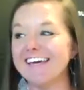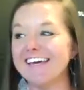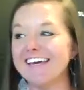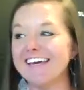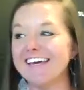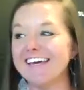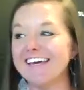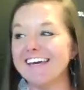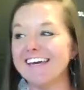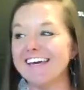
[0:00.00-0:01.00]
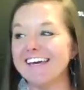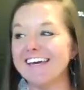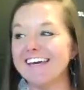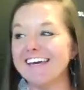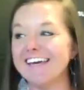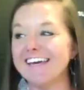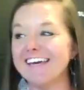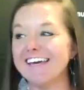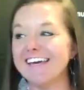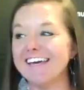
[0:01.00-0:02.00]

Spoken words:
Nobody speaks.